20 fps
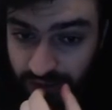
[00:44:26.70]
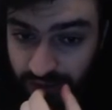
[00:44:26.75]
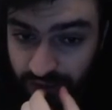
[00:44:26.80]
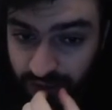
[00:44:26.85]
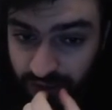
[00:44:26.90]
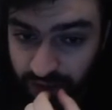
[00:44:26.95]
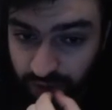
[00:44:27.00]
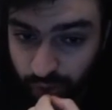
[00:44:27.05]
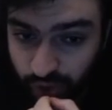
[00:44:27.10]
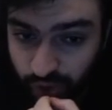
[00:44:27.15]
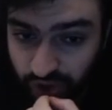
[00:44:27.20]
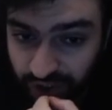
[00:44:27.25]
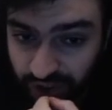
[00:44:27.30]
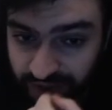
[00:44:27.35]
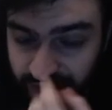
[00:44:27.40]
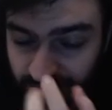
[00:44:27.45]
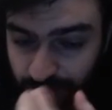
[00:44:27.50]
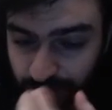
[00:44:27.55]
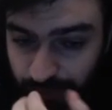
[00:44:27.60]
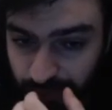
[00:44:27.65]
to
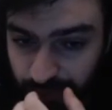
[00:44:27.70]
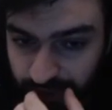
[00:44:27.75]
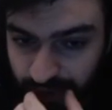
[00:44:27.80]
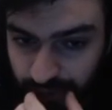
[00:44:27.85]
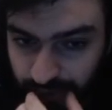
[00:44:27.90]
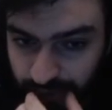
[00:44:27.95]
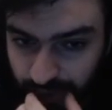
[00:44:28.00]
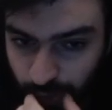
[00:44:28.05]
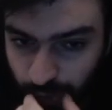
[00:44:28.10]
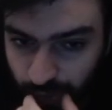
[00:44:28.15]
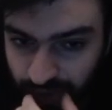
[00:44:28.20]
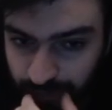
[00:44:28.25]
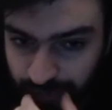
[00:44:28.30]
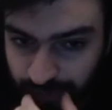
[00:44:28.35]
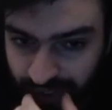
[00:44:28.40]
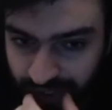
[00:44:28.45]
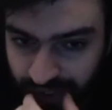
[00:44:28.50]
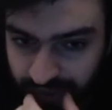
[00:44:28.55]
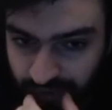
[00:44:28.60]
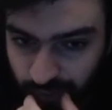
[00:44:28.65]
just bring the queen
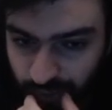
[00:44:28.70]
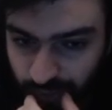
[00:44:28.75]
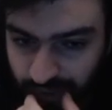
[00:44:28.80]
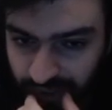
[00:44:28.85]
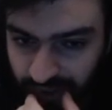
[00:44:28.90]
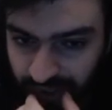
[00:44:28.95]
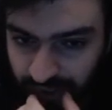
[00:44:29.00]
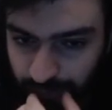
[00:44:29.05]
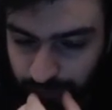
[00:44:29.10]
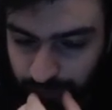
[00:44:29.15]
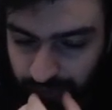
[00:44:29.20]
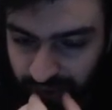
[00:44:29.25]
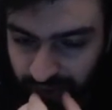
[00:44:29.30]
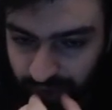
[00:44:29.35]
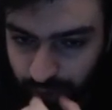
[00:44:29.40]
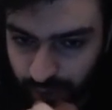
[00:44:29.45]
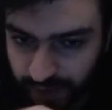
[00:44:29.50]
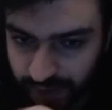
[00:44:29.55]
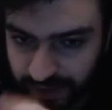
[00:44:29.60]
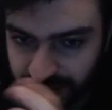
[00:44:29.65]
back into the game, play
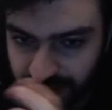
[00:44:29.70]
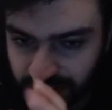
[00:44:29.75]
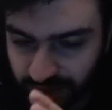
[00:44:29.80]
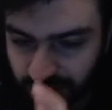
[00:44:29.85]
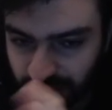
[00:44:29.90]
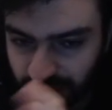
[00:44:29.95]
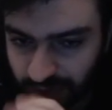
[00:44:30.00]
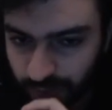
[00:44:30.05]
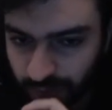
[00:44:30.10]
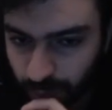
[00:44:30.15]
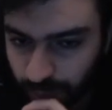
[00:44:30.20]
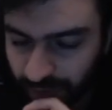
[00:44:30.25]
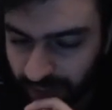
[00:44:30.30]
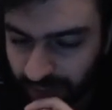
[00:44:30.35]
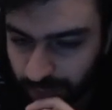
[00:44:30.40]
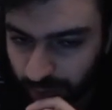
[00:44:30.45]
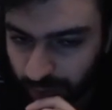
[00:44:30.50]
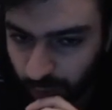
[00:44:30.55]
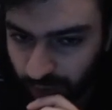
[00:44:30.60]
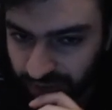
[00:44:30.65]
this. You
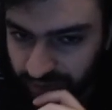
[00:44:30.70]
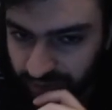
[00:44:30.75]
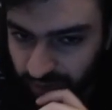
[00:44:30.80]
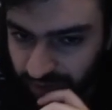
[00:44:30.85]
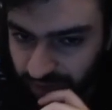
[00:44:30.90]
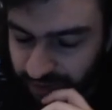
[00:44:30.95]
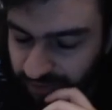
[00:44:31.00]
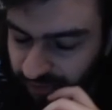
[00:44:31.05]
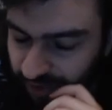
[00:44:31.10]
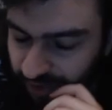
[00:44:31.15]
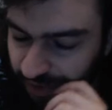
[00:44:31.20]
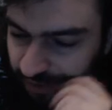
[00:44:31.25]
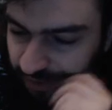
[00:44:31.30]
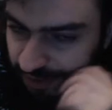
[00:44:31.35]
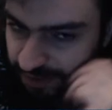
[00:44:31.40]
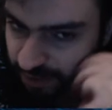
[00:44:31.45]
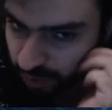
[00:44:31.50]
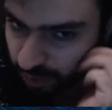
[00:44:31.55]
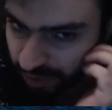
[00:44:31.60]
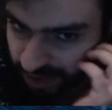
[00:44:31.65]
maybe want to defend as soon as